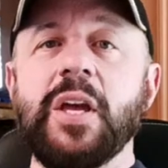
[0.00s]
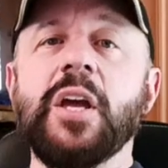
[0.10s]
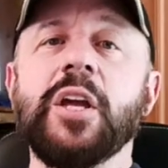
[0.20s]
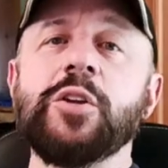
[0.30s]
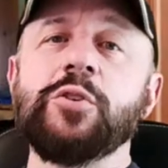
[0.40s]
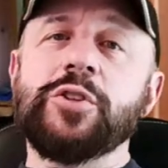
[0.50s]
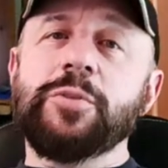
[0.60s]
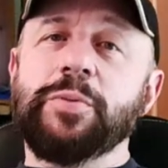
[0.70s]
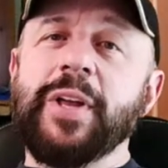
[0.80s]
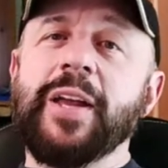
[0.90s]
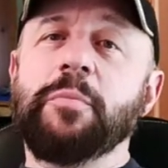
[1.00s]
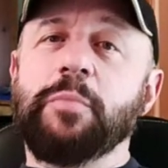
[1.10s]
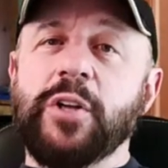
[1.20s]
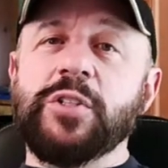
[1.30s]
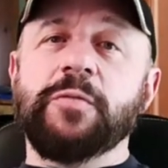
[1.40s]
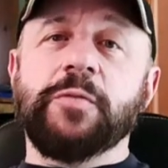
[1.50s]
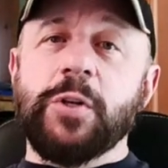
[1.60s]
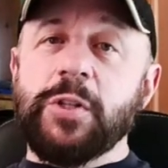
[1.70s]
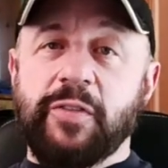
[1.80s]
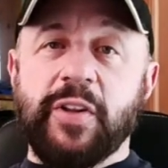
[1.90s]
You should plan a budget for
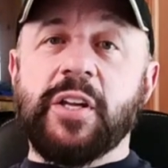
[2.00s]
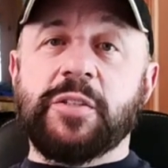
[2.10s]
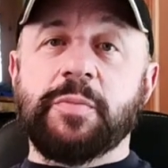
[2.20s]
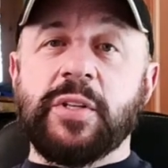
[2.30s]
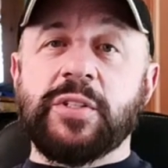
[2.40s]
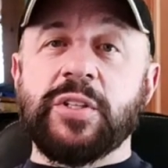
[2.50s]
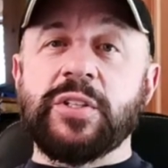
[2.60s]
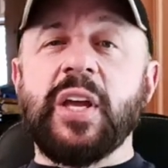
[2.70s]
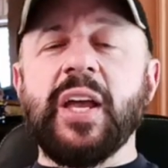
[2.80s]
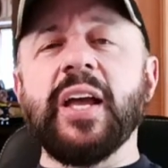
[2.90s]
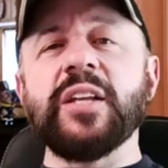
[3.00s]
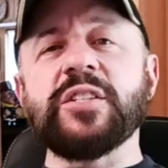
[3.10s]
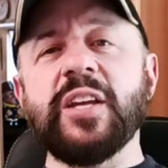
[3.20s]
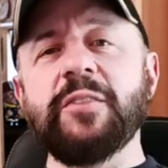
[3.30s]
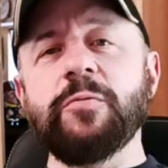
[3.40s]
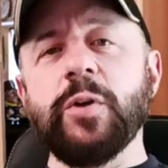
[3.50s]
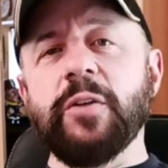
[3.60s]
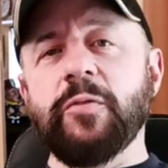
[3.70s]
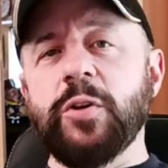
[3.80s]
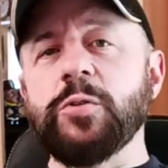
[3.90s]
your living expenses and save
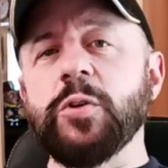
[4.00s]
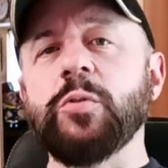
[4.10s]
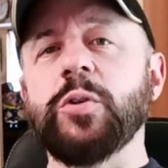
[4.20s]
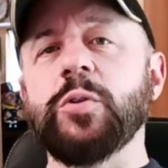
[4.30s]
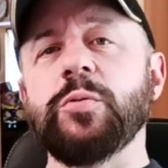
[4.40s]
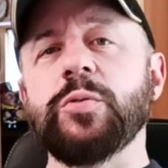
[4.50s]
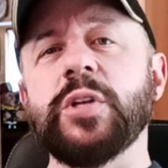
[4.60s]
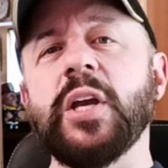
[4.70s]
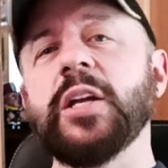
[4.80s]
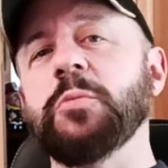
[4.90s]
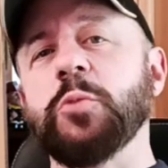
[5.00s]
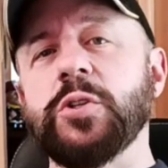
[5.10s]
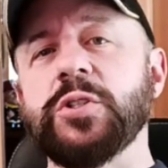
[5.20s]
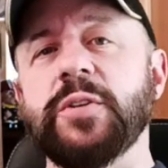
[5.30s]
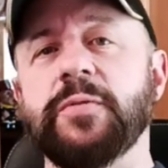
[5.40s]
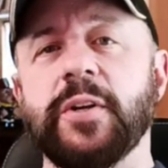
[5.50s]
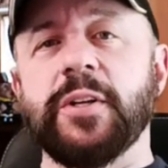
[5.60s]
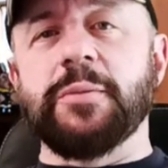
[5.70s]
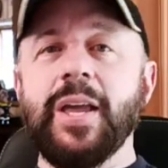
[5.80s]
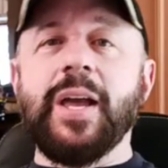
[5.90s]
whatever you don't use in an emergency
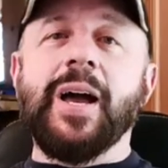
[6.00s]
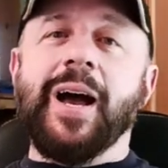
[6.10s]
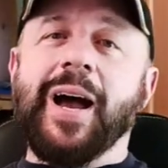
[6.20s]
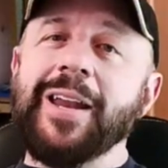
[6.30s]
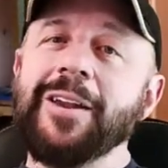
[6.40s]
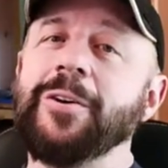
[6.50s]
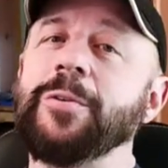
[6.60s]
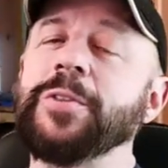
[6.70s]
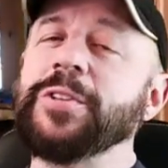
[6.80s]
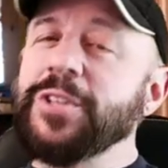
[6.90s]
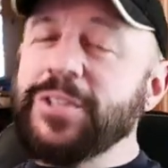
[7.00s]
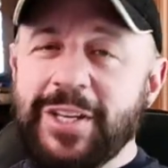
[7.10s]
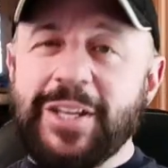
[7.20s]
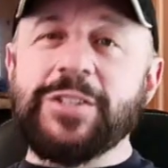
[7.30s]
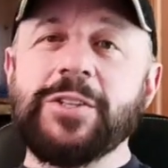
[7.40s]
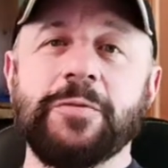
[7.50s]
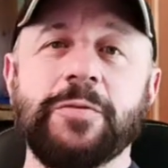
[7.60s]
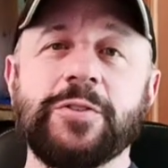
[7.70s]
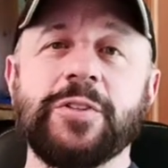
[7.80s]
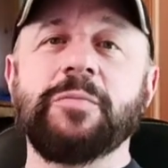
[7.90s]
fund. I know this is easier
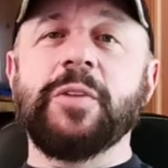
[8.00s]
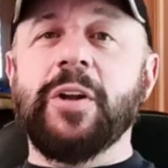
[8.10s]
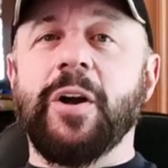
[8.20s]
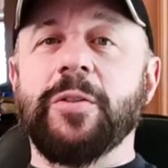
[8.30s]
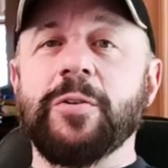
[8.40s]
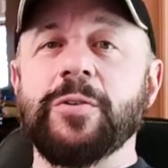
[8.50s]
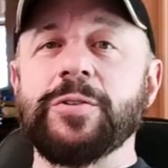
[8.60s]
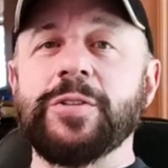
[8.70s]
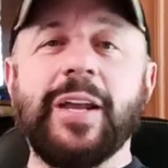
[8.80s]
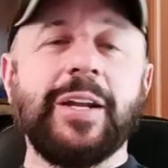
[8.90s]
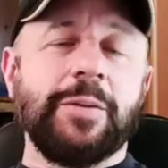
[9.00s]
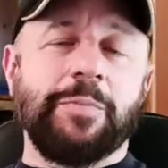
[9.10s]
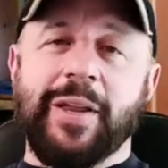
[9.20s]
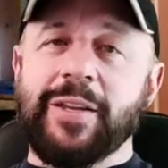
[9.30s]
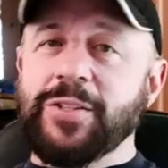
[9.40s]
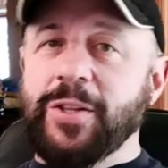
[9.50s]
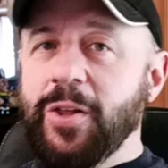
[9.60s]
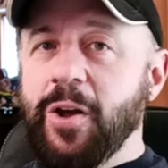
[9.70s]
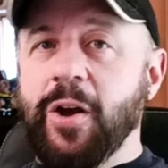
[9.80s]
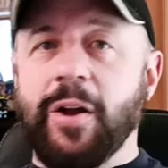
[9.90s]
for some than others, and it depends a
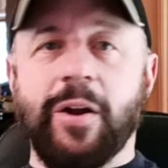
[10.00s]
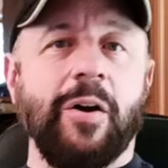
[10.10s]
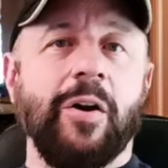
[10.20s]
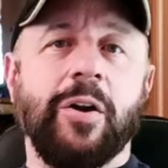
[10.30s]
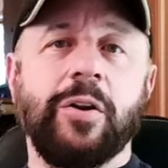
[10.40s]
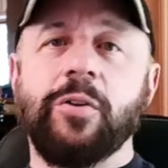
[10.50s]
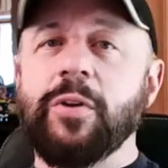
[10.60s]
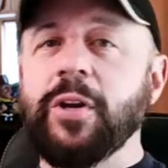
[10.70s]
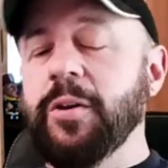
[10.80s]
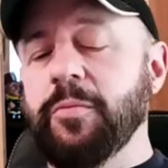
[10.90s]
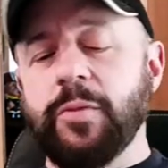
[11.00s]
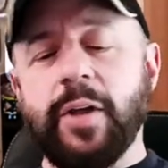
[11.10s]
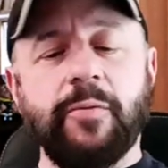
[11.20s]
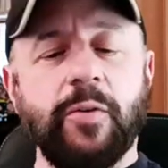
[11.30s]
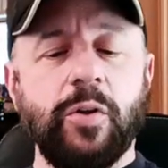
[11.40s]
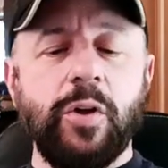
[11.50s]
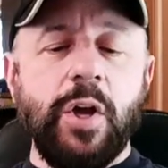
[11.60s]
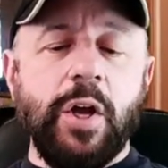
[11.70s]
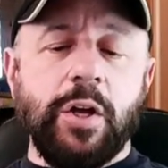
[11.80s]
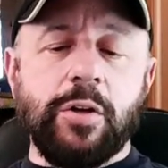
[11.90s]
lot on your income level,
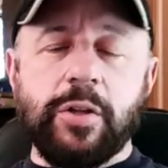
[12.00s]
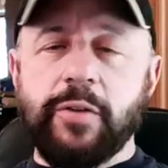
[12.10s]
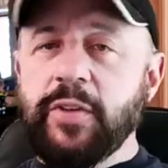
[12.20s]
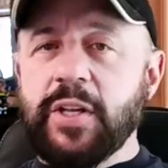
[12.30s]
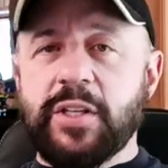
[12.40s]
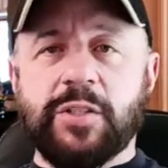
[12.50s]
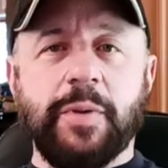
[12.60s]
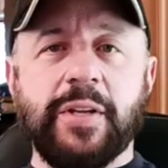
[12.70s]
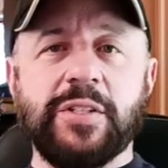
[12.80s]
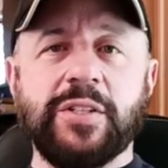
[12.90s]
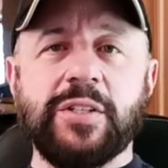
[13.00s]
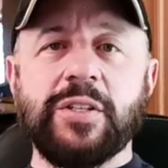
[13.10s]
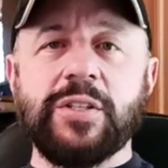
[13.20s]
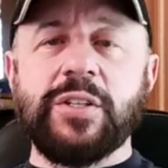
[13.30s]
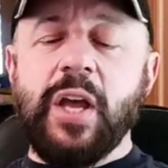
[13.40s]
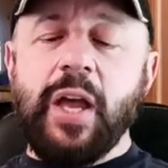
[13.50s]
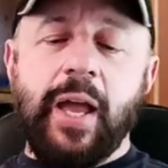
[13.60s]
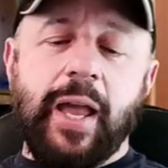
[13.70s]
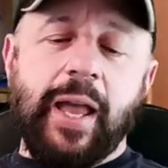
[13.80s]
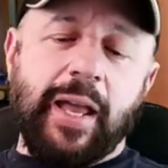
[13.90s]
your living expenses,
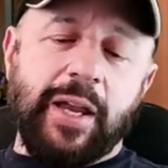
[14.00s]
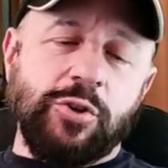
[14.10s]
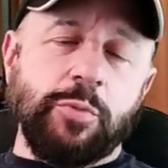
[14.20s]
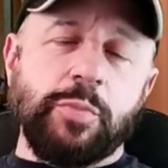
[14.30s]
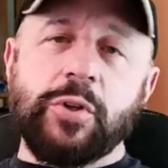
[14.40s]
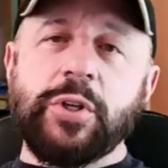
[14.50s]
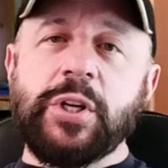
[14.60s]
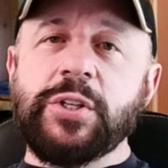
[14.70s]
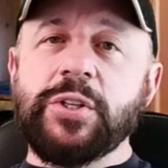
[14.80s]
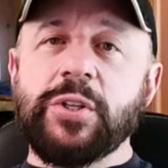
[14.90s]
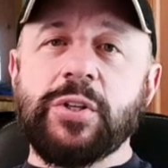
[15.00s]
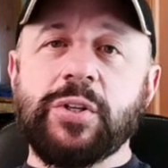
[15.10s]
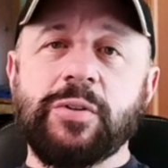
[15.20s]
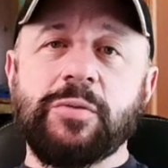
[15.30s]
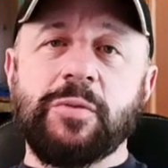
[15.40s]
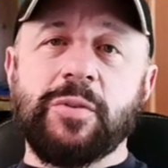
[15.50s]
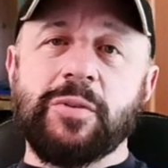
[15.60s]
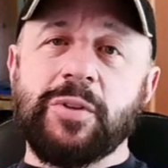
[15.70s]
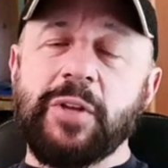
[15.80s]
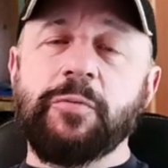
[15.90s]
and your ability to
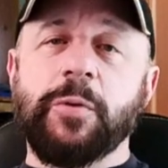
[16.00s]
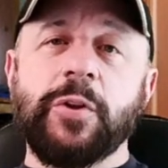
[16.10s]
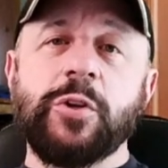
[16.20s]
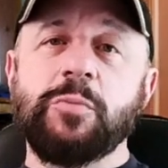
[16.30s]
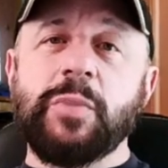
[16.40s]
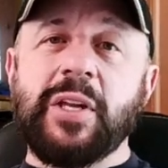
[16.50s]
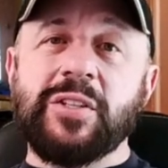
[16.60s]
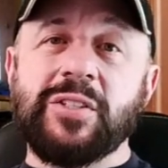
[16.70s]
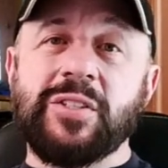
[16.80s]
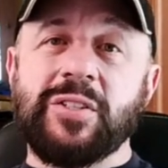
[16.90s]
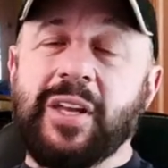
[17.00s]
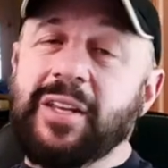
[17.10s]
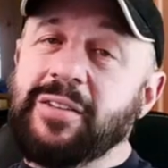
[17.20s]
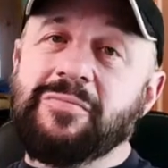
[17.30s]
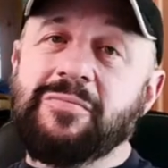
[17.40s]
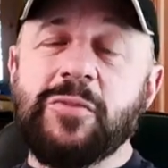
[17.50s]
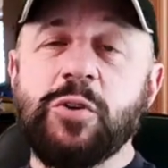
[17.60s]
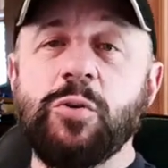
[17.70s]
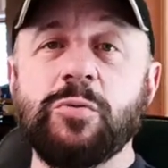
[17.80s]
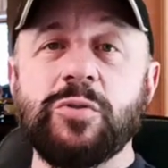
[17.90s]
live within your means and
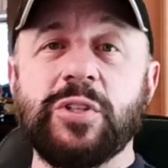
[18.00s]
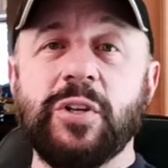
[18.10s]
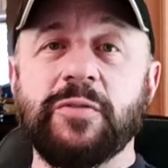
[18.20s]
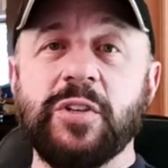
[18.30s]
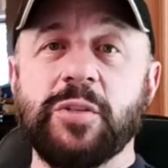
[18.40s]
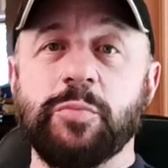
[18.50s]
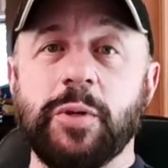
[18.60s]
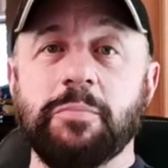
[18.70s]
your own self discipline.